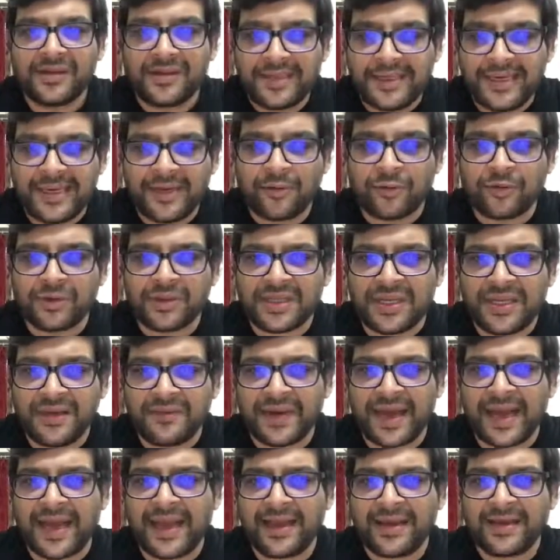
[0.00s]
3 root
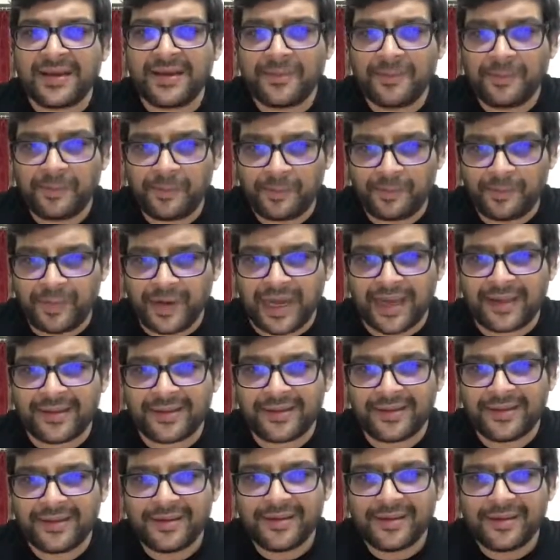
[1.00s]
3y plus,